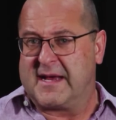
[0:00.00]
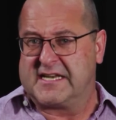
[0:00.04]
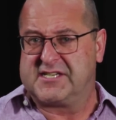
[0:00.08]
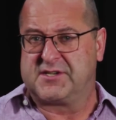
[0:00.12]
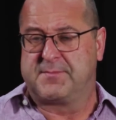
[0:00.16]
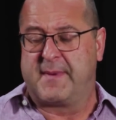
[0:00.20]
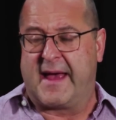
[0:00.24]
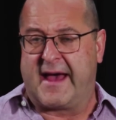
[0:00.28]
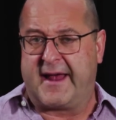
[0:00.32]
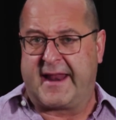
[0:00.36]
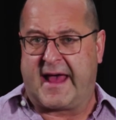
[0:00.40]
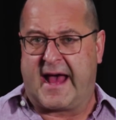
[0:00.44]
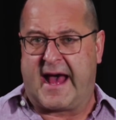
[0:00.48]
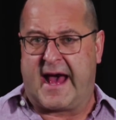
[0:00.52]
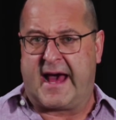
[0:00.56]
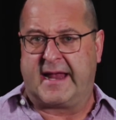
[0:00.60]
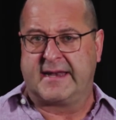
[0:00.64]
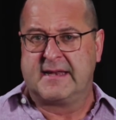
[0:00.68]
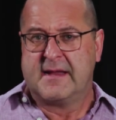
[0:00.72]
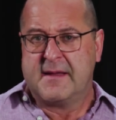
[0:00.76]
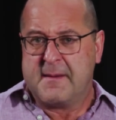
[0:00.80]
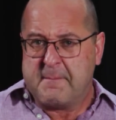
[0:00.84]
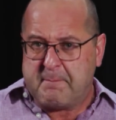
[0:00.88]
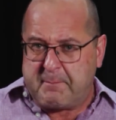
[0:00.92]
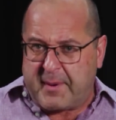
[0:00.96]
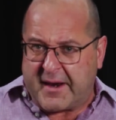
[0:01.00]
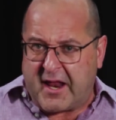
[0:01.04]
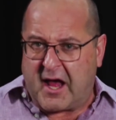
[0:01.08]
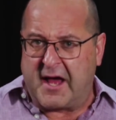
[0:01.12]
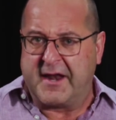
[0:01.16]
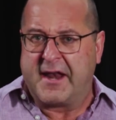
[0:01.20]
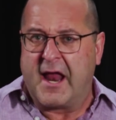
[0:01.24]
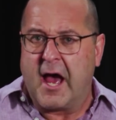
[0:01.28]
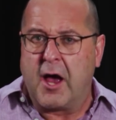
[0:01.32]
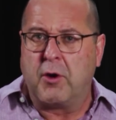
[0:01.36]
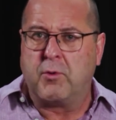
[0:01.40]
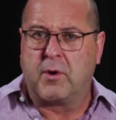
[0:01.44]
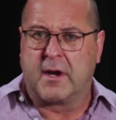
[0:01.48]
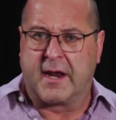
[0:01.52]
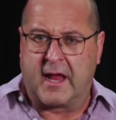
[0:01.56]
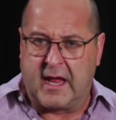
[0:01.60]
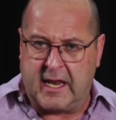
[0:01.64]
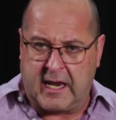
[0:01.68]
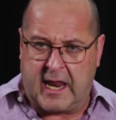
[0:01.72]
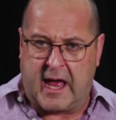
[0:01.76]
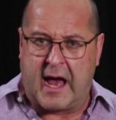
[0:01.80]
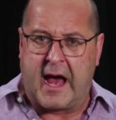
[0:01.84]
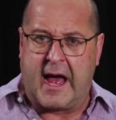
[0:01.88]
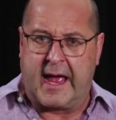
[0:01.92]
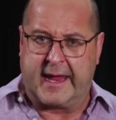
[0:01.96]
know much about art, but I know what
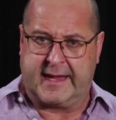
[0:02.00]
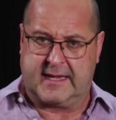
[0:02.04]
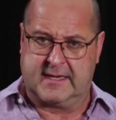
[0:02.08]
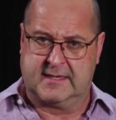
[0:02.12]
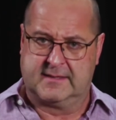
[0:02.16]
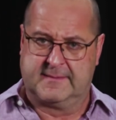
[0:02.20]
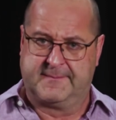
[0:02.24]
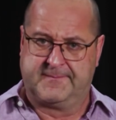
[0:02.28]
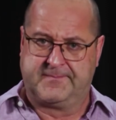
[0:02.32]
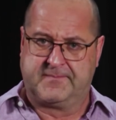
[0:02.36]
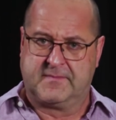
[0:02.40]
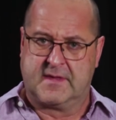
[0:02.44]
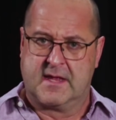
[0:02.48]
I like."